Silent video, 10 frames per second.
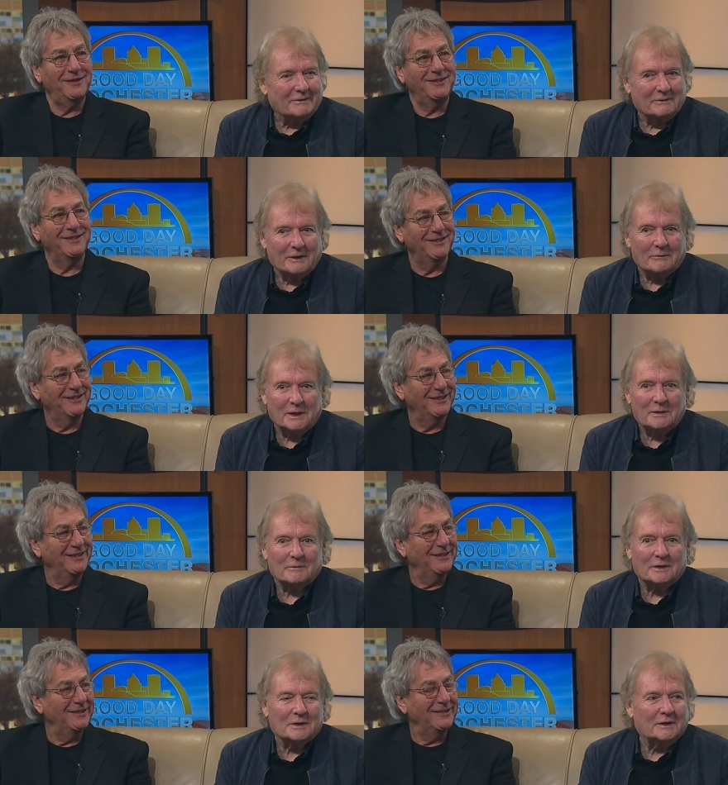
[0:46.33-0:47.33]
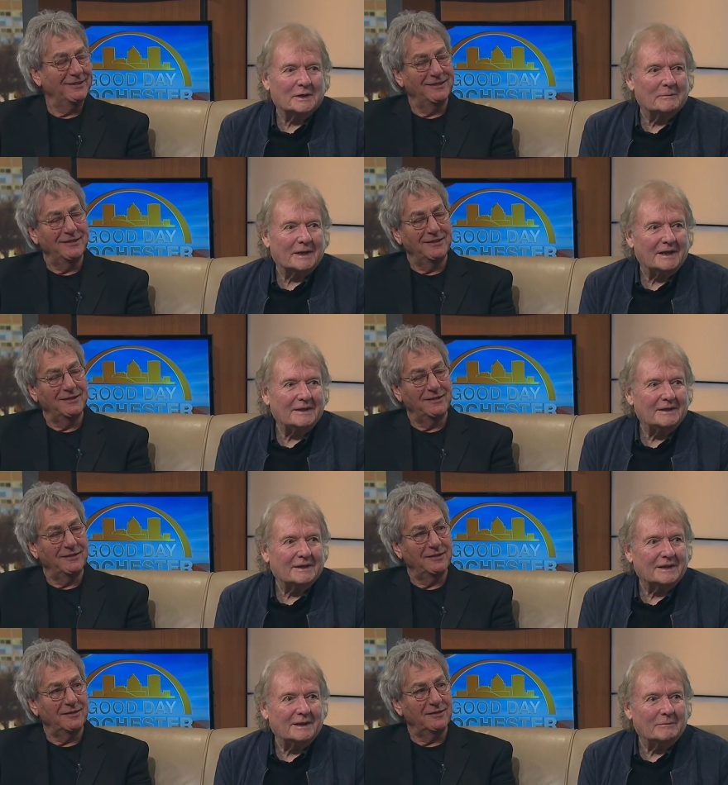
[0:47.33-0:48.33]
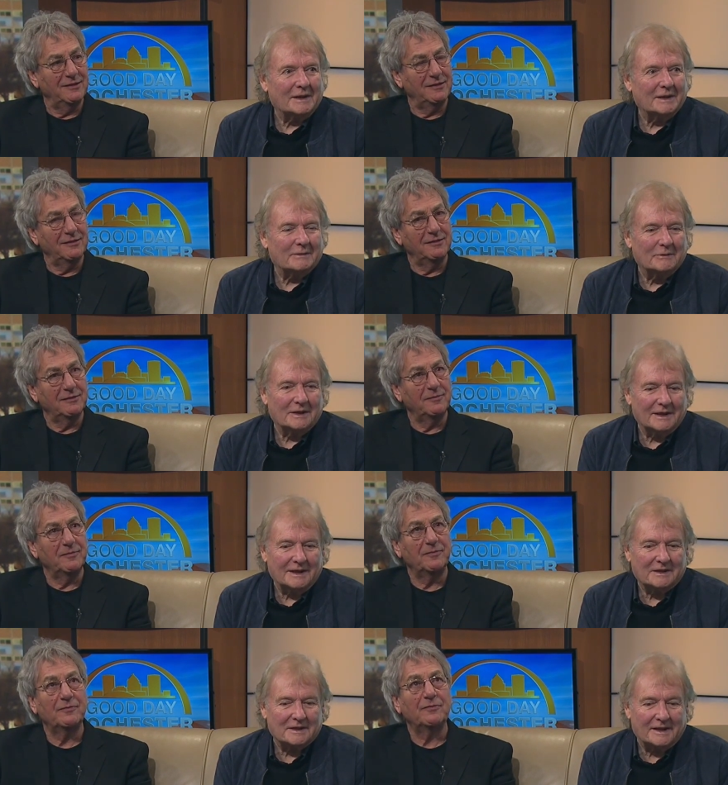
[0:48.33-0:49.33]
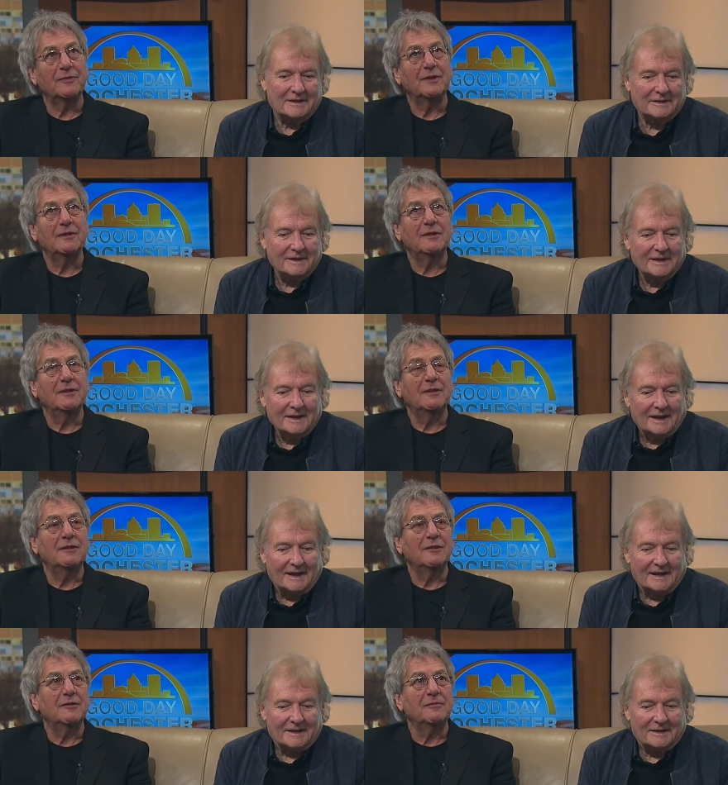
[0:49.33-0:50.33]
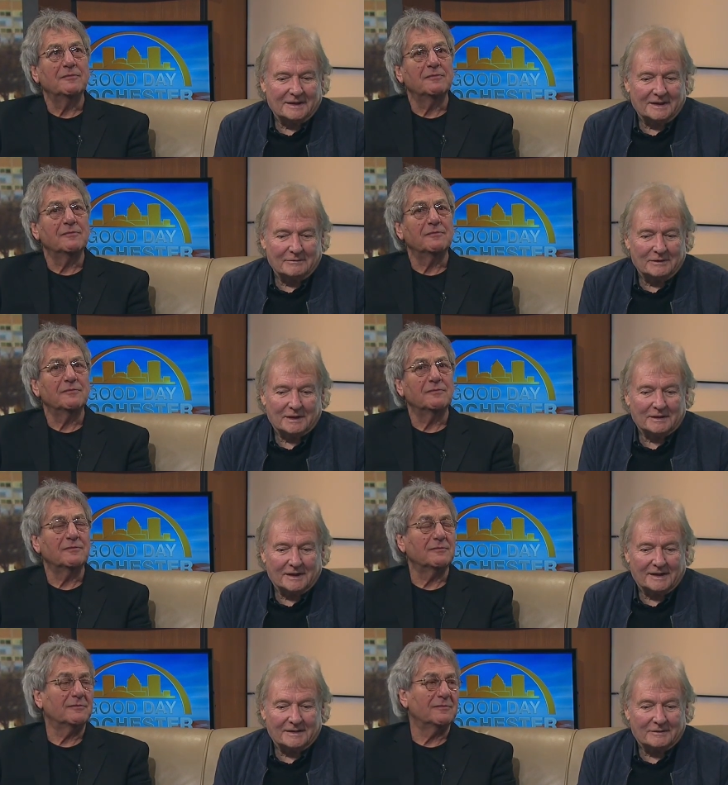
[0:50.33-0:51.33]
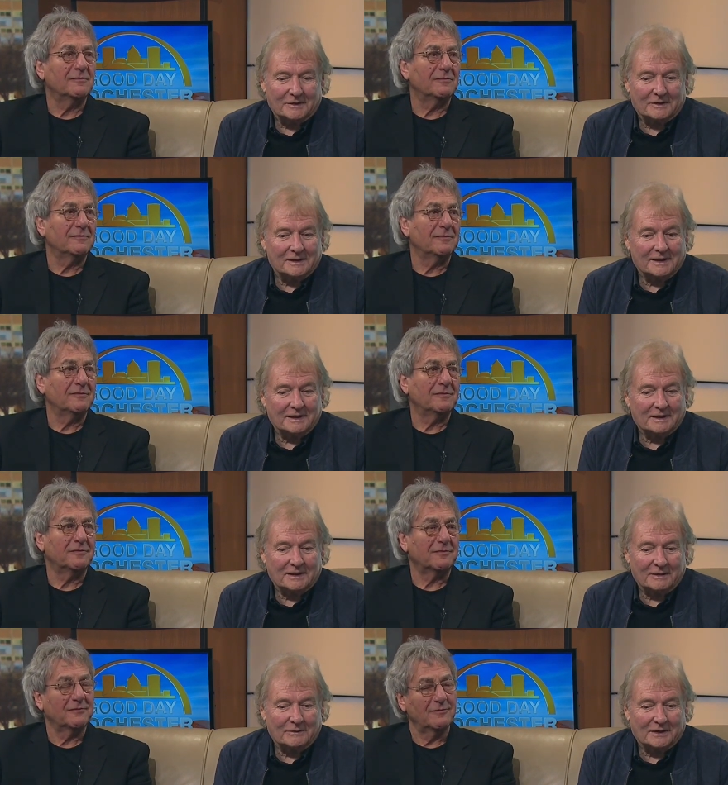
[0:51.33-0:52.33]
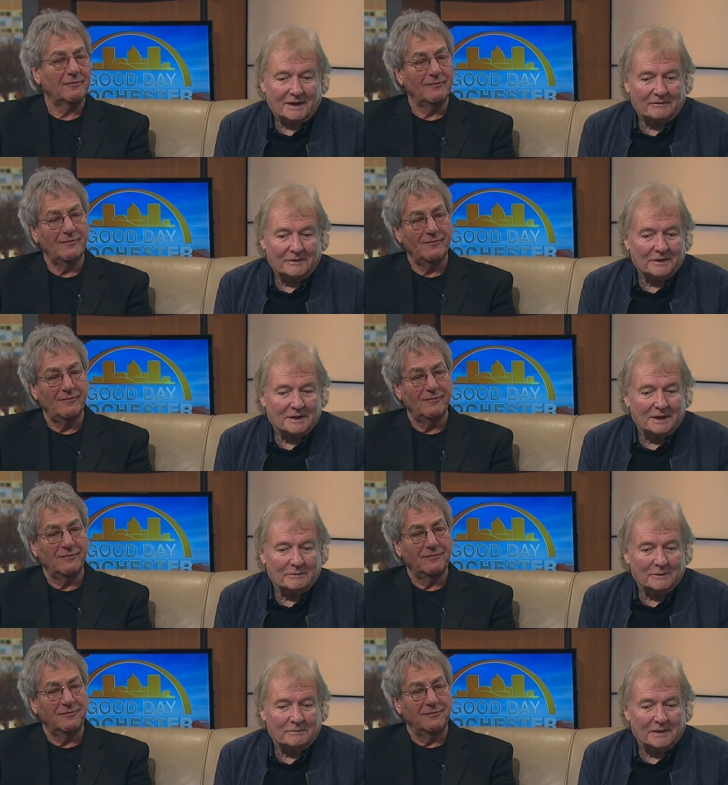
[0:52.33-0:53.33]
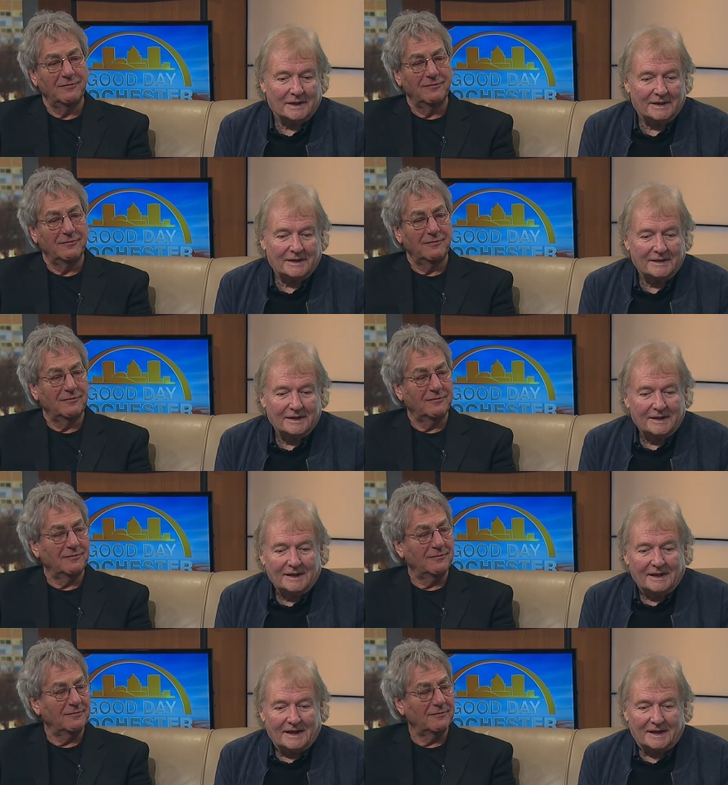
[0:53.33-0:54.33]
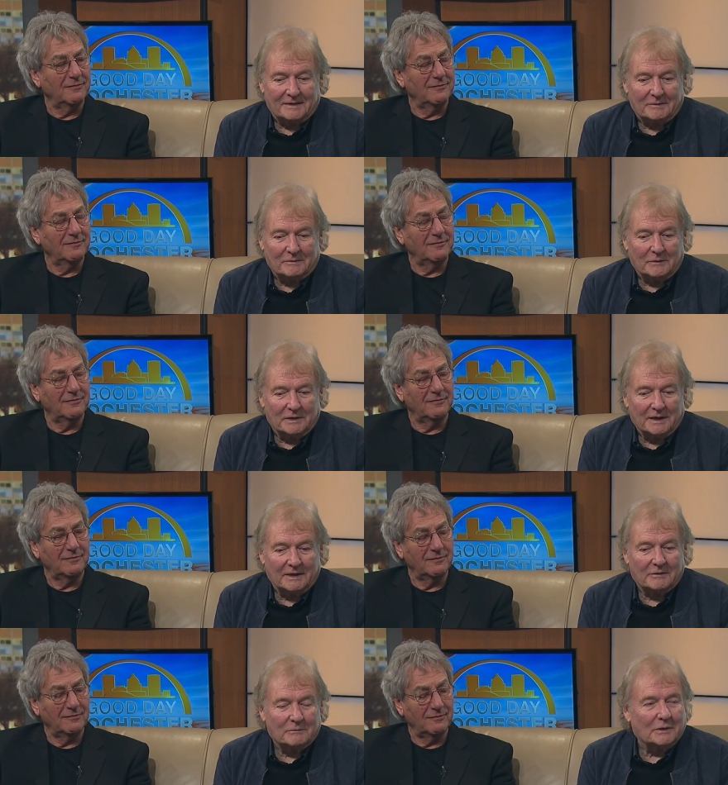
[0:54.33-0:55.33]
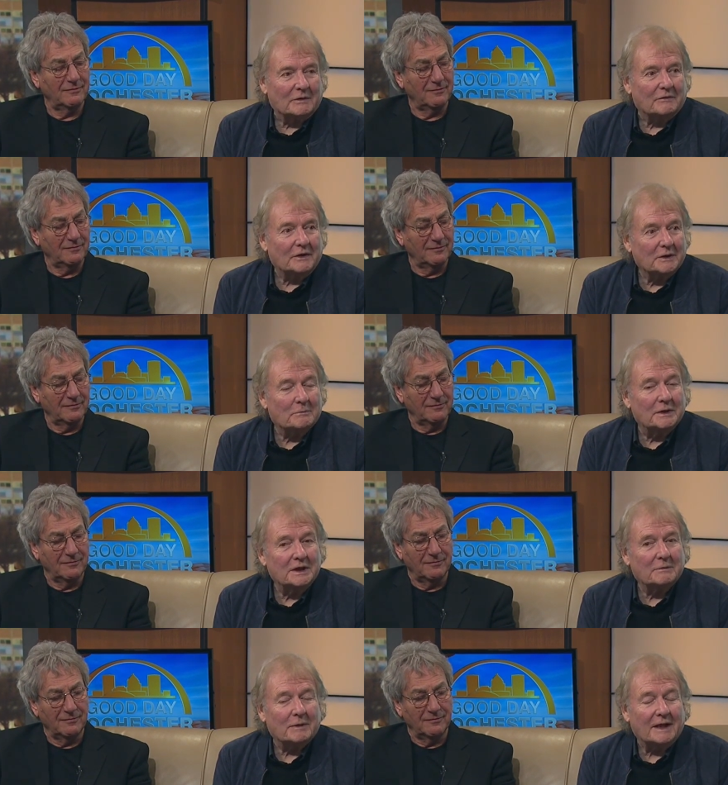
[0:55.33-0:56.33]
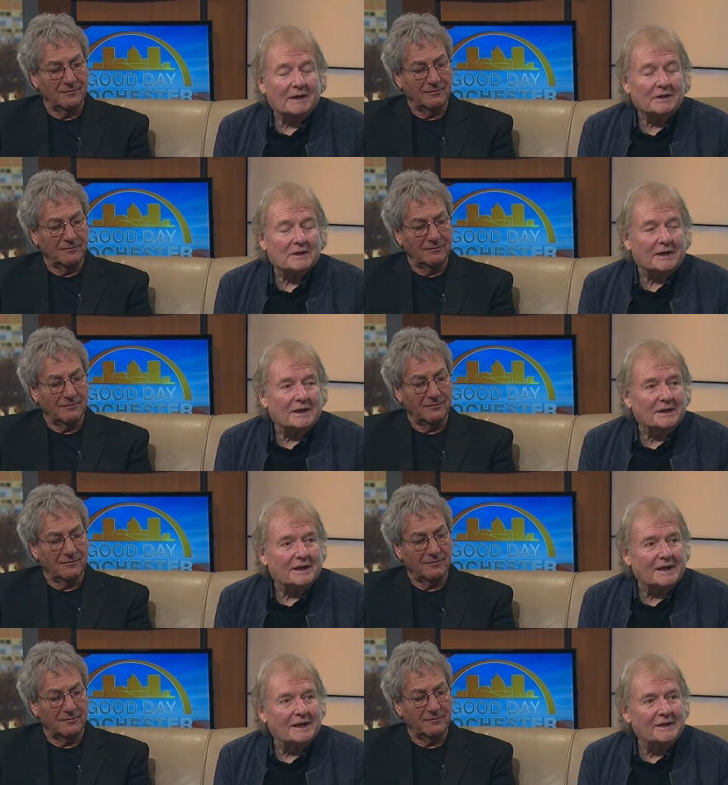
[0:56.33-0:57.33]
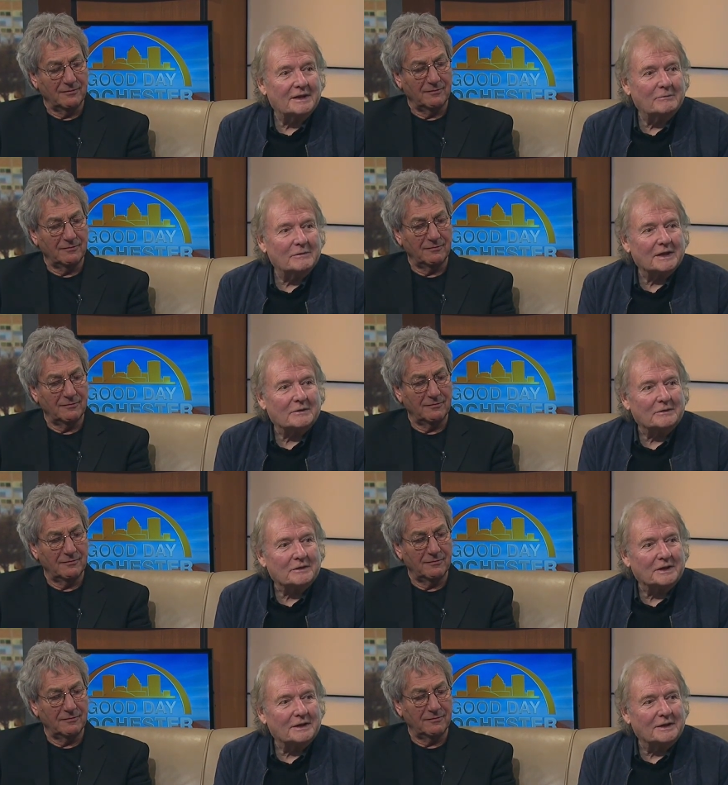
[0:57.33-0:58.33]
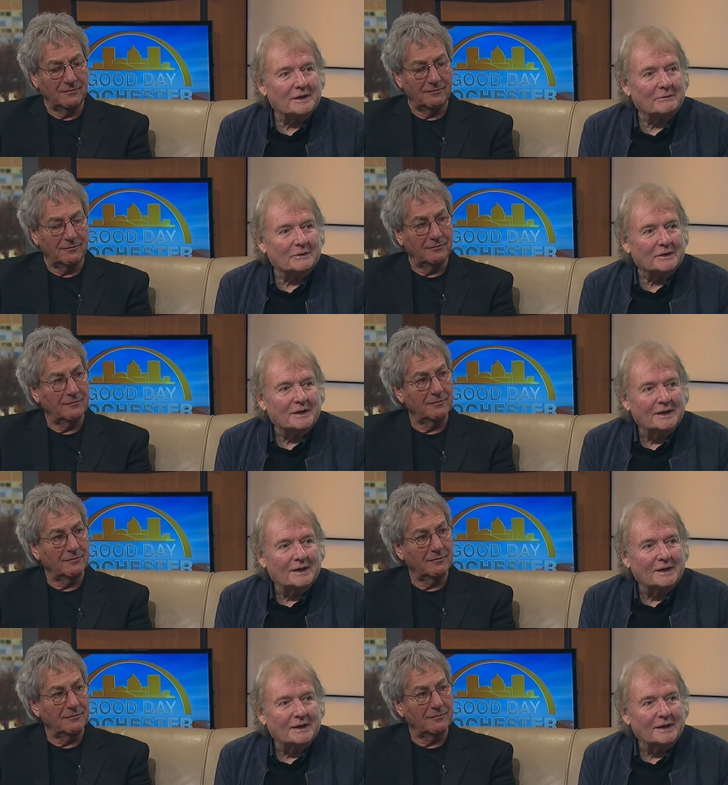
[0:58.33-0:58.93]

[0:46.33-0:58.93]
Speaker 1: Rick Wakeman joined the band. He plays with Yes now. And Rick uh, joined us. He was our first keyboard player. And we then were the first British band signed to A&M Records wow. in Hollywood